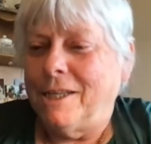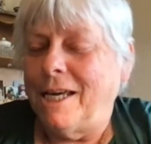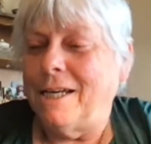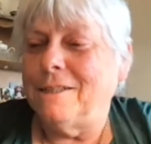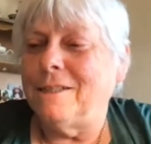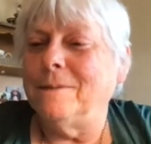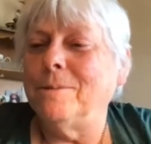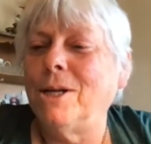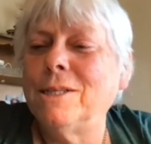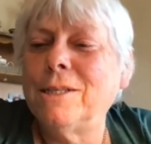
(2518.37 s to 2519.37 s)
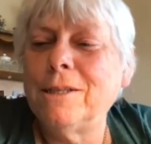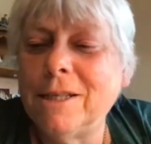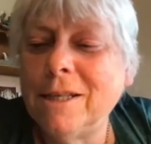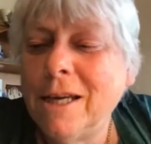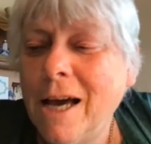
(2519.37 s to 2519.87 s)
that
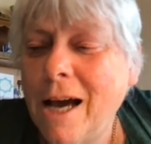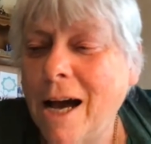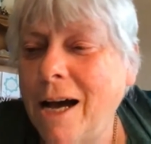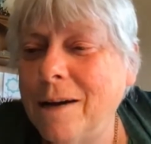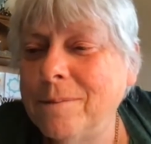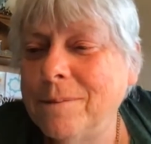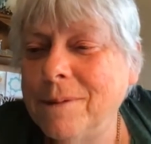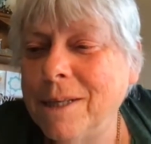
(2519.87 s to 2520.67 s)
symbolically um,